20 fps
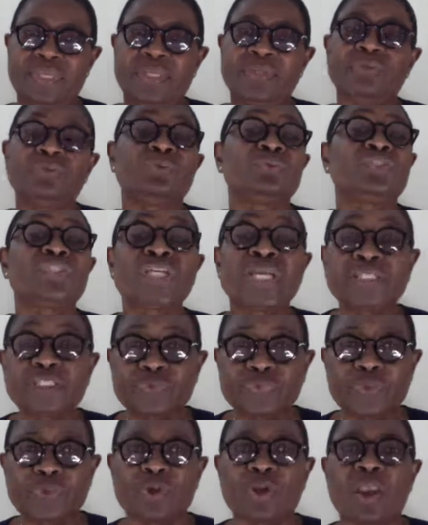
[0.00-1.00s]
You change
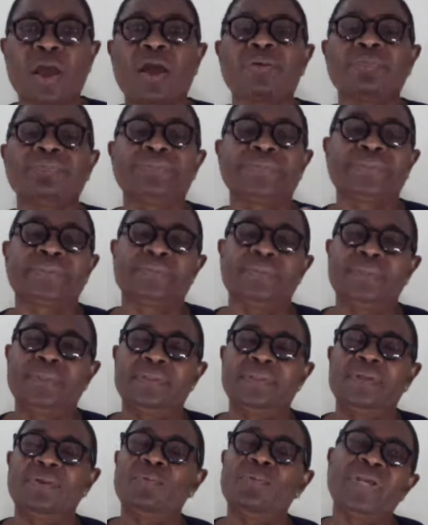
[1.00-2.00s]
the gloves
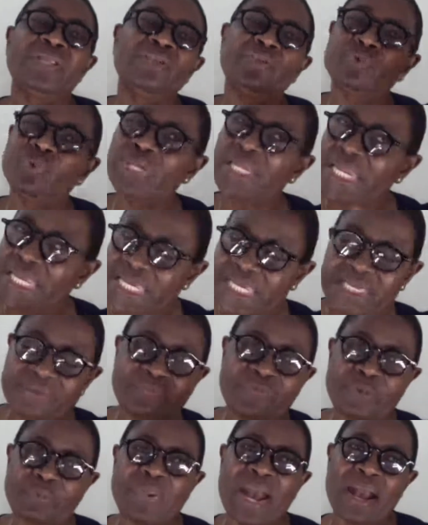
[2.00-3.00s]
when you leave
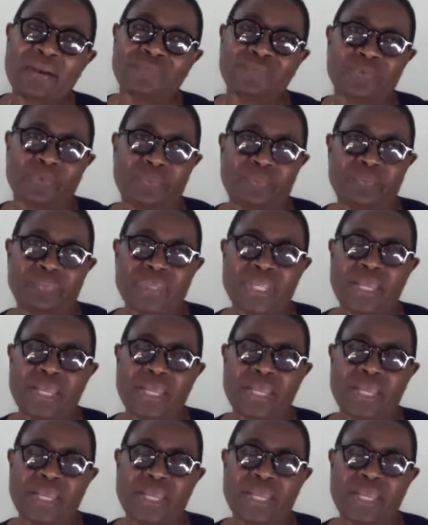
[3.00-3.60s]
the bathroom